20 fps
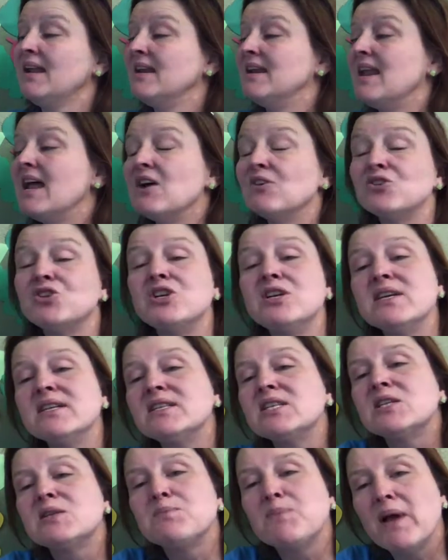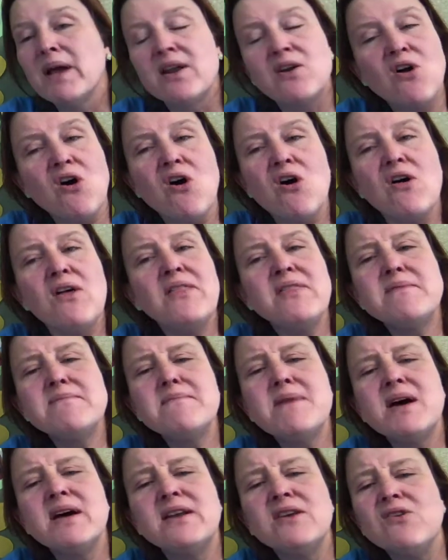Now she had spread all
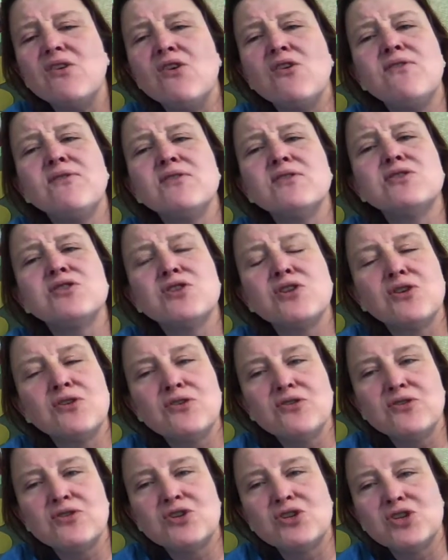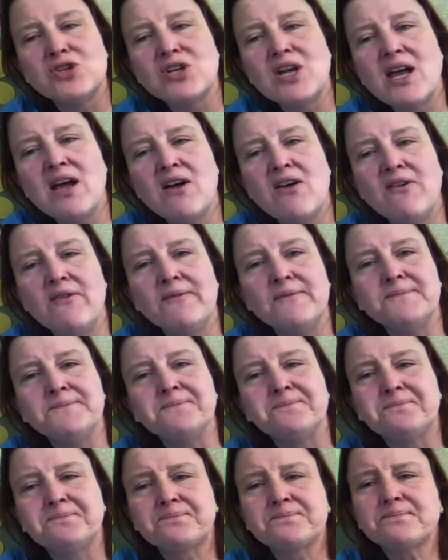the mud over Turtle's shell.
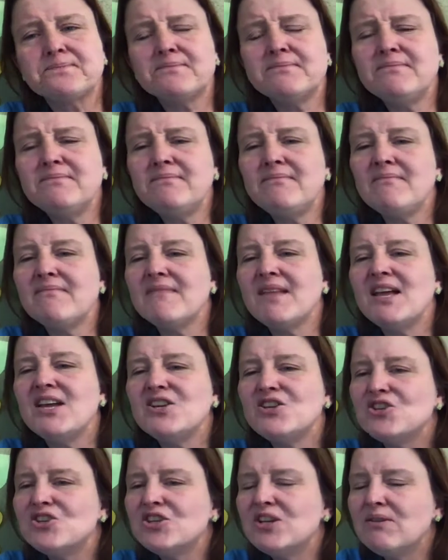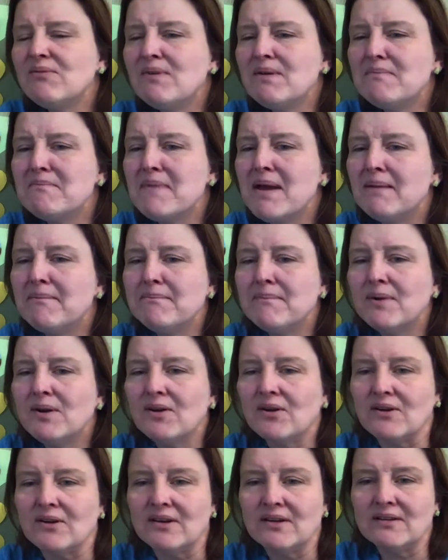And she
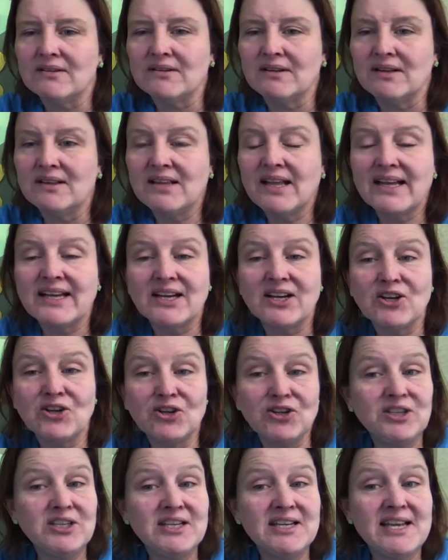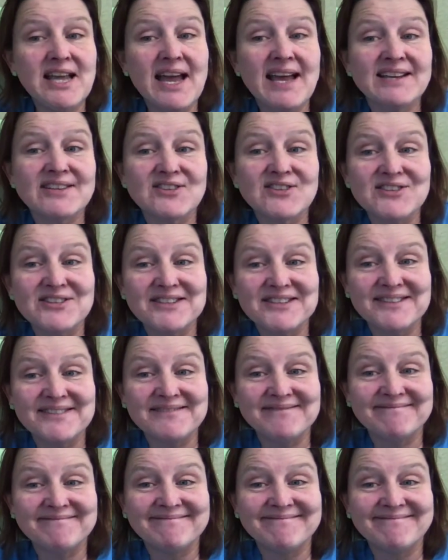remembered, like a good guest
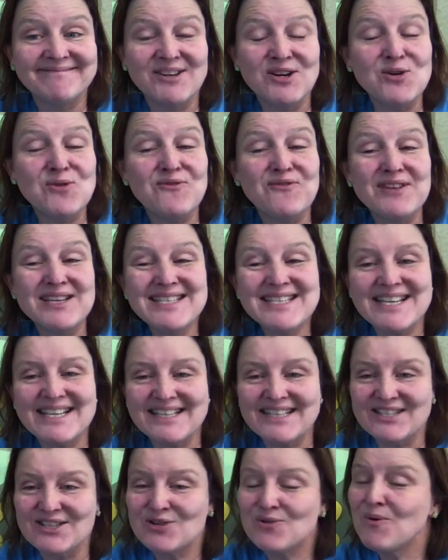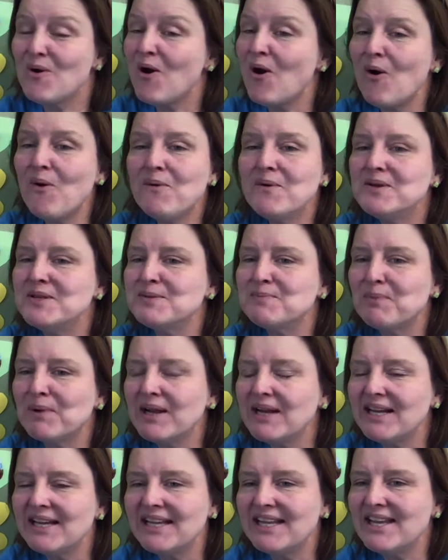who visits, you always
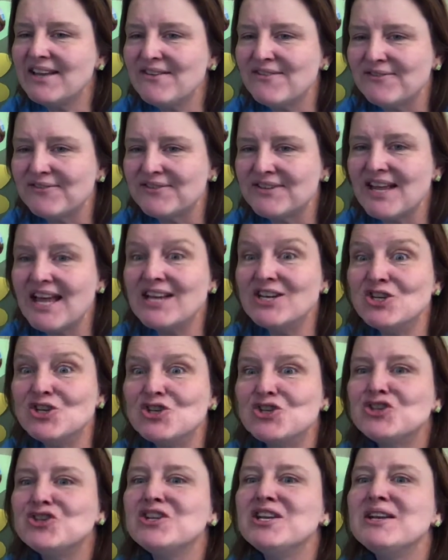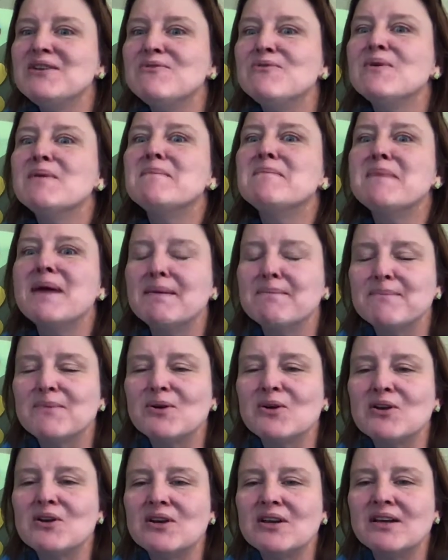bring a gift. And she
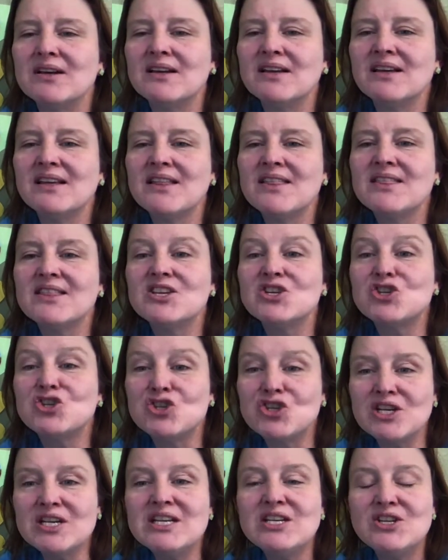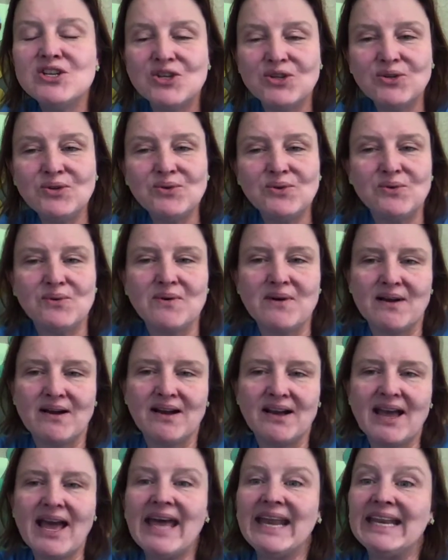remembered that she too
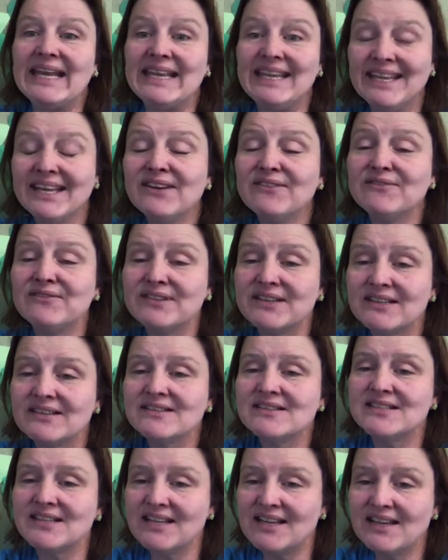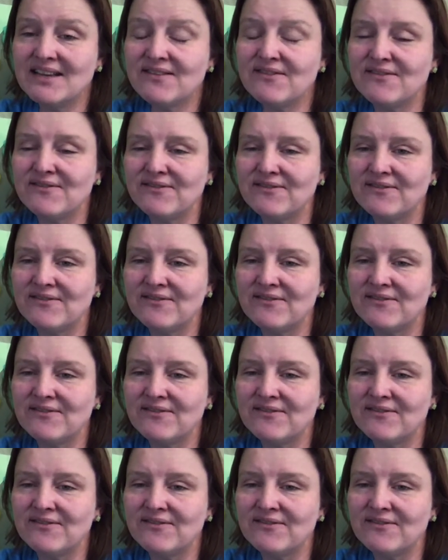had a gift to give,